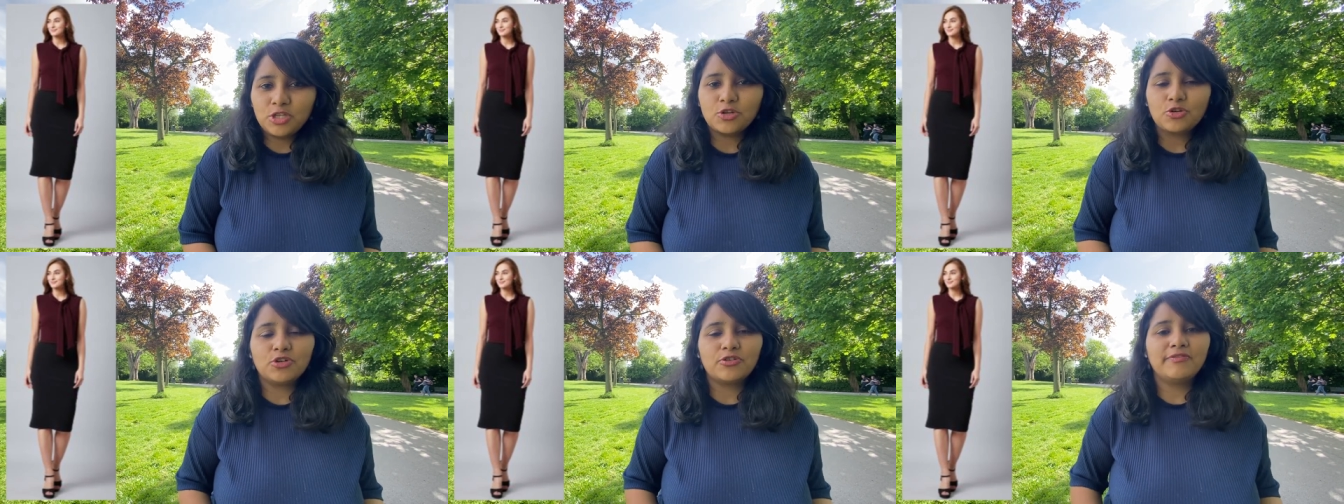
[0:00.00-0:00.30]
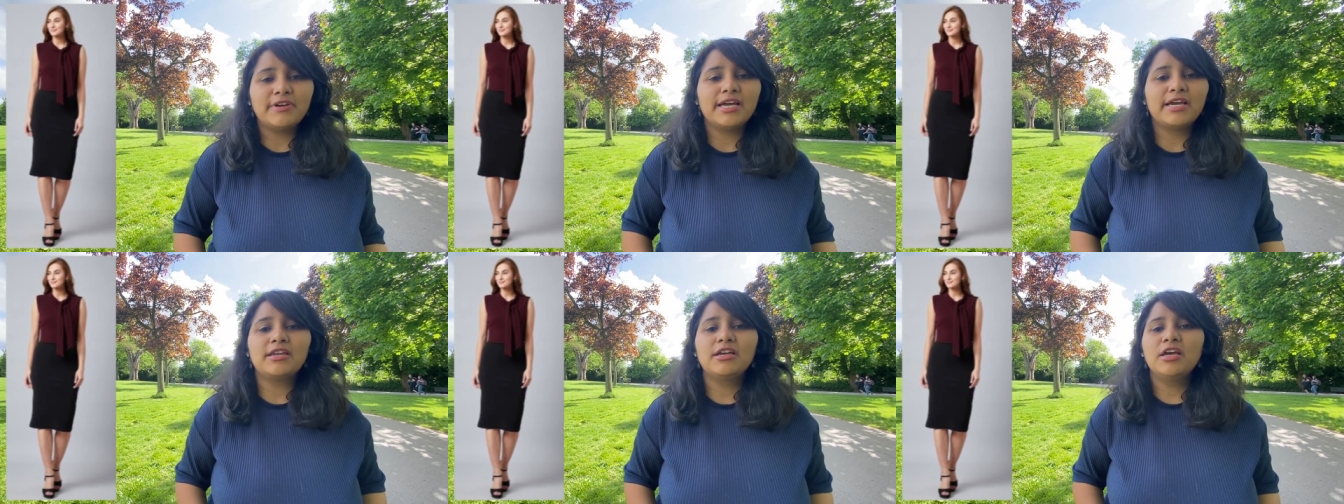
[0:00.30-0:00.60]
you could
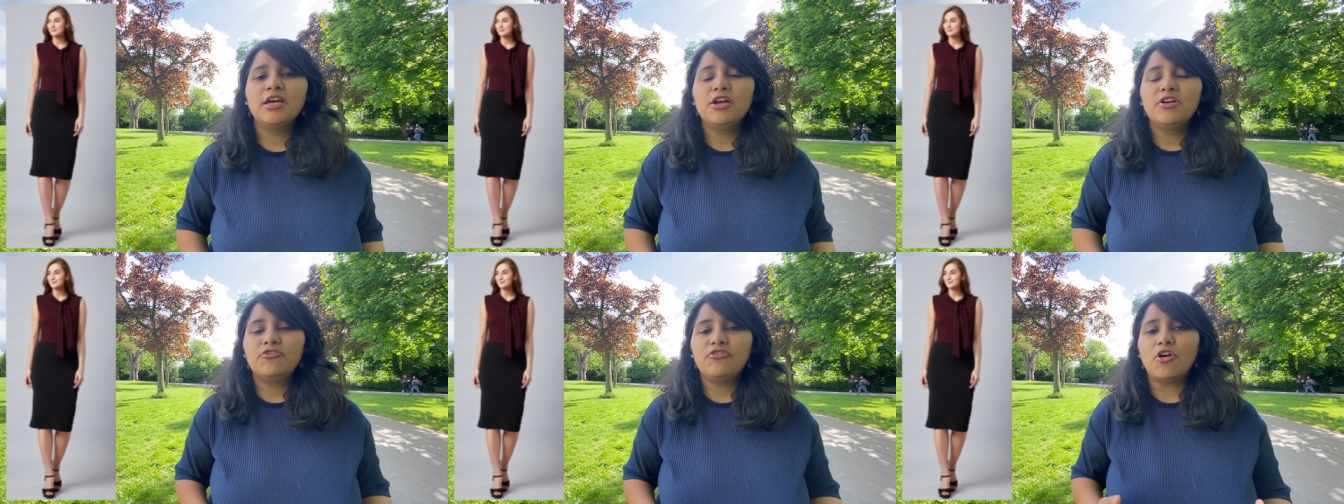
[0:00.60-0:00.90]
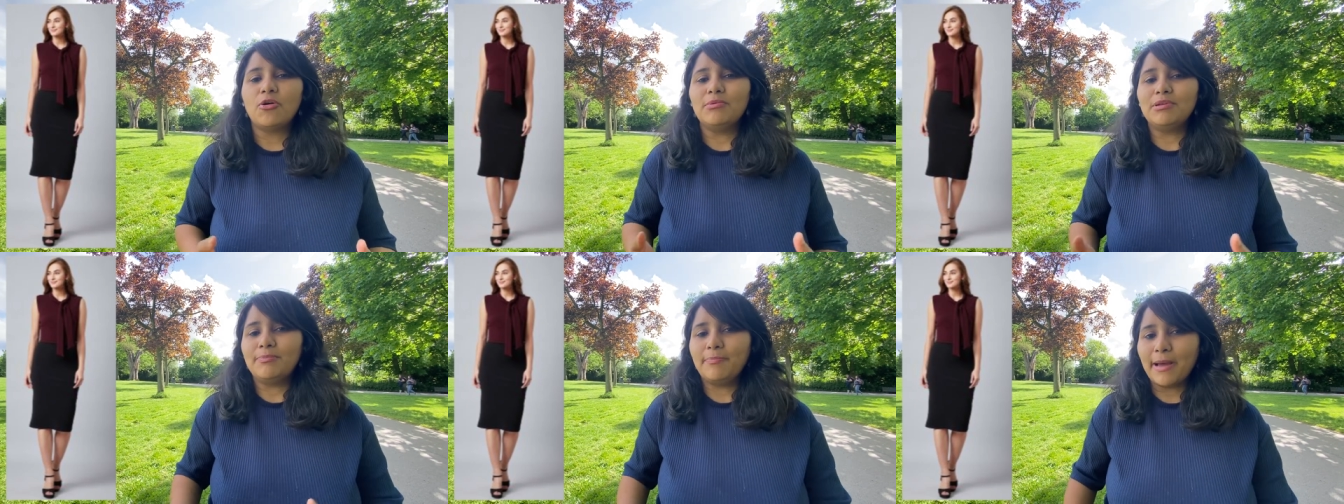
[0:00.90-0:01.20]
wear
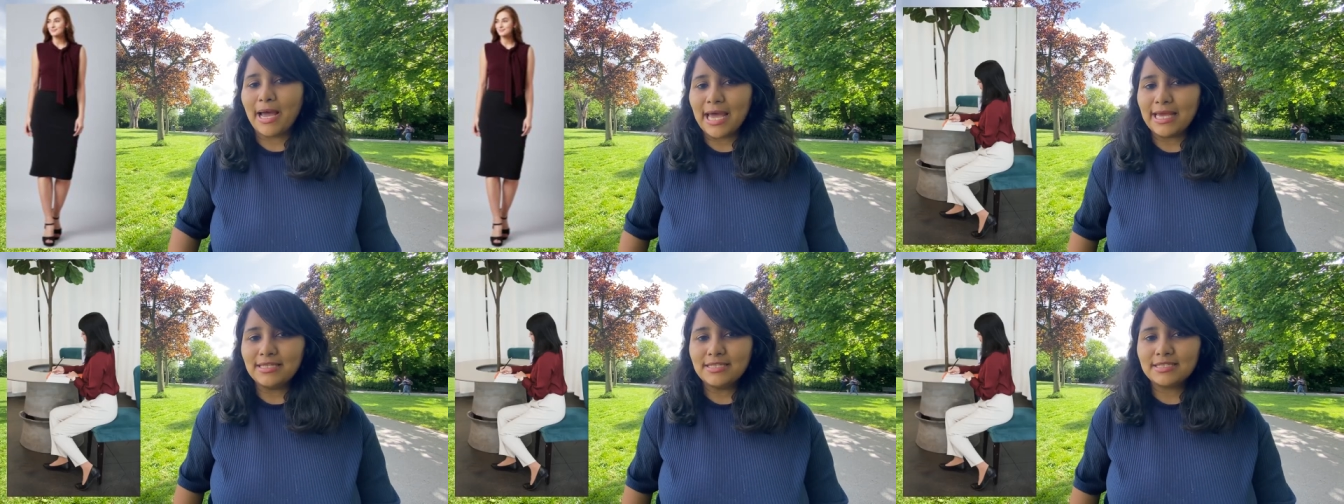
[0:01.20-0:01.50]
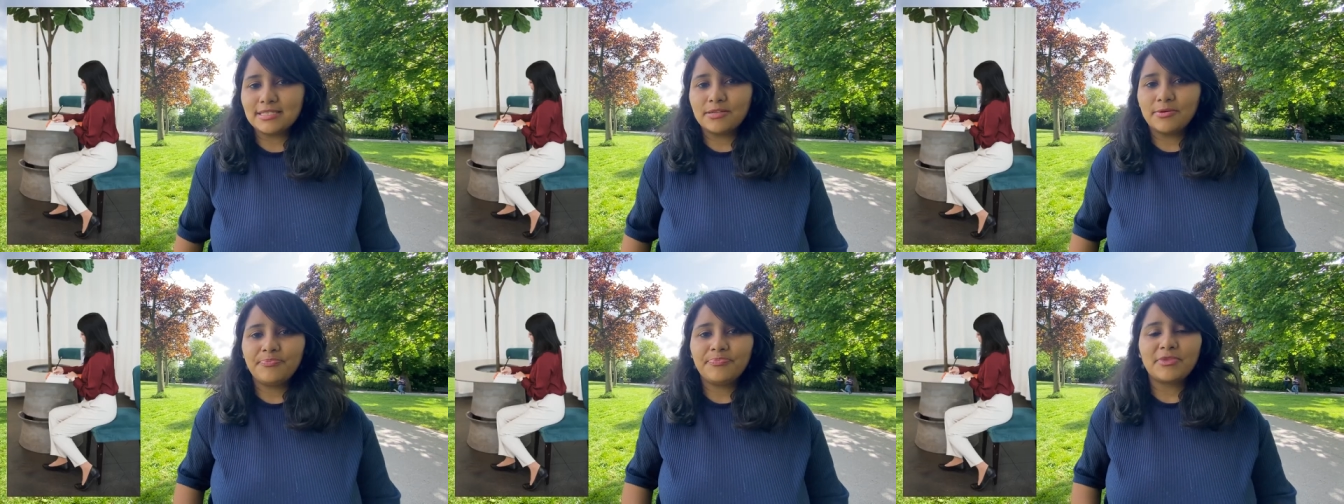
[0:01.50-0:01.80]
formal
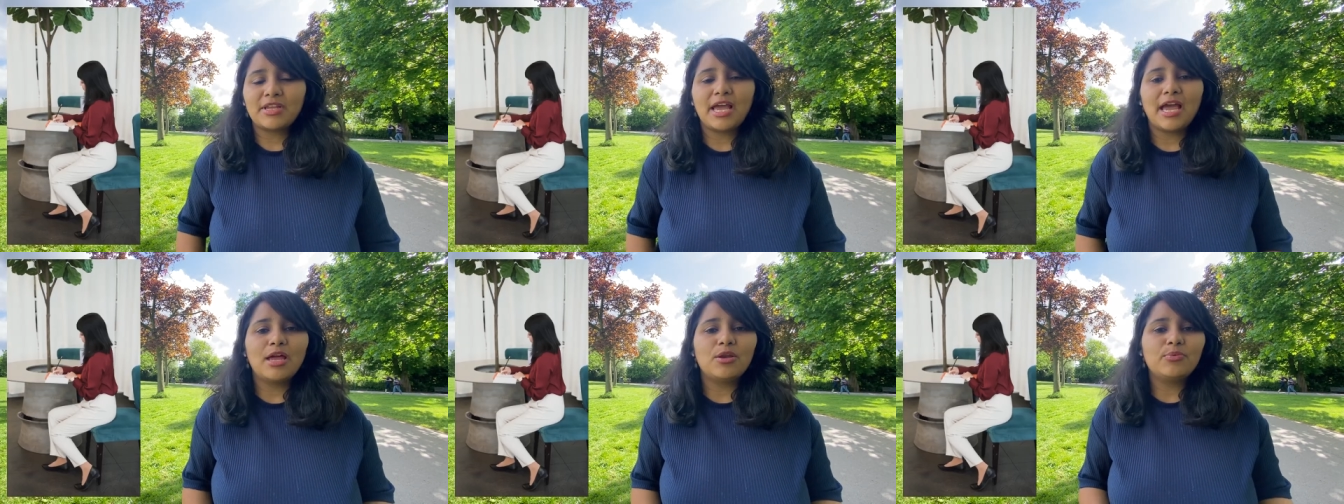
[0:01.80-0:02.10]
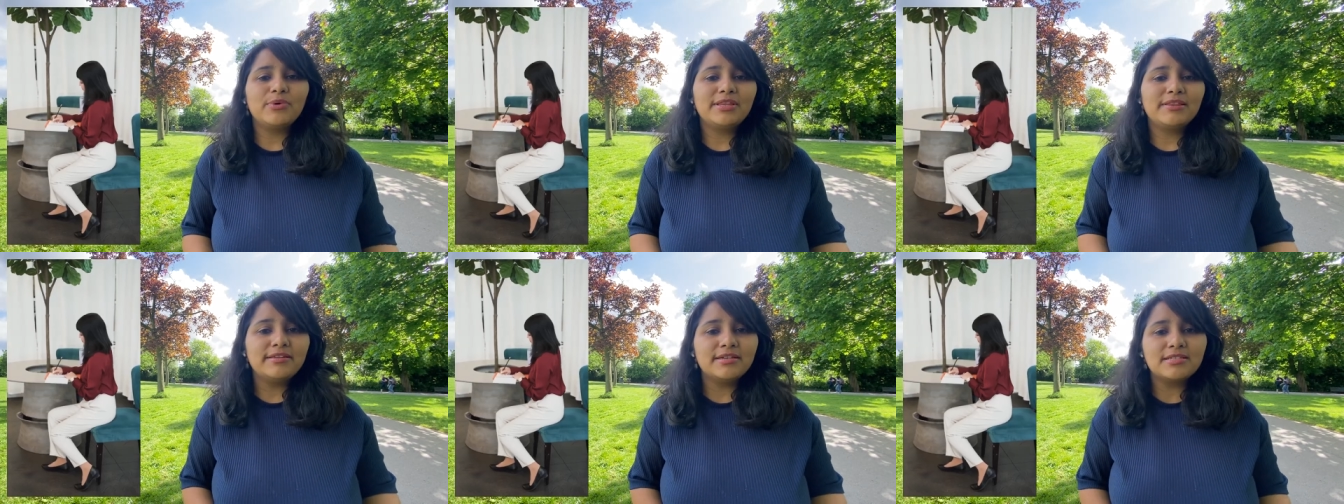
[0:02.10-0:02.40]
pants,
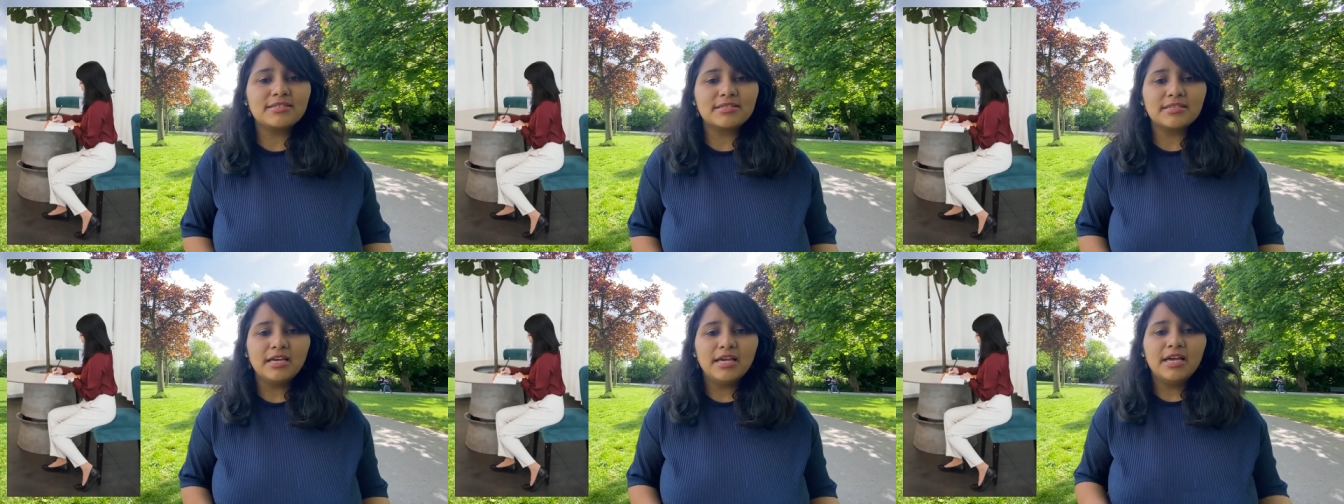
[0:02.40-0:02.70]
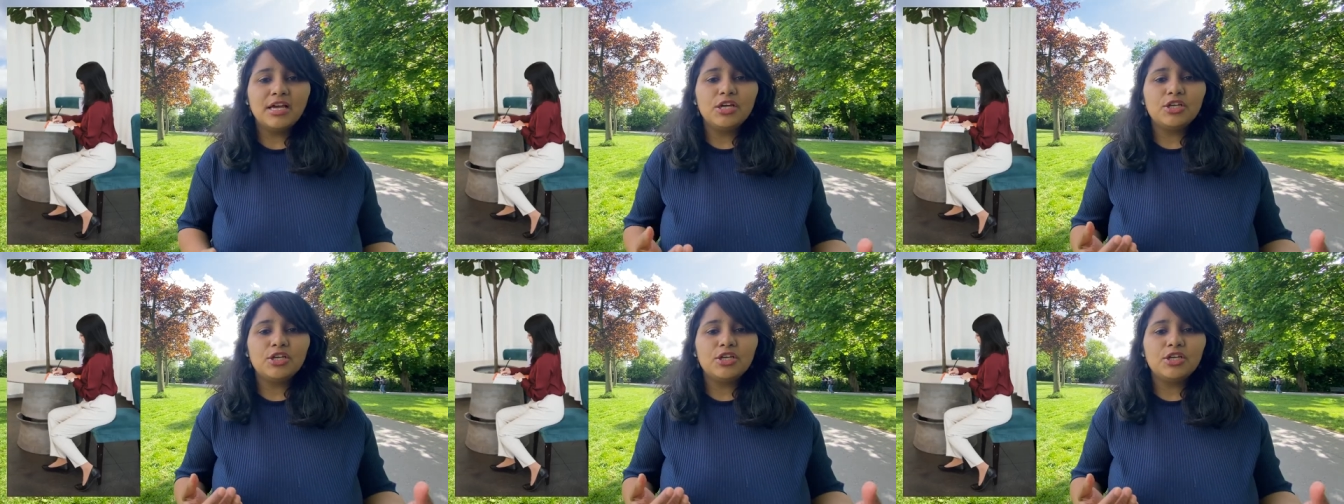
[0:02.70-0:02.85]
and with this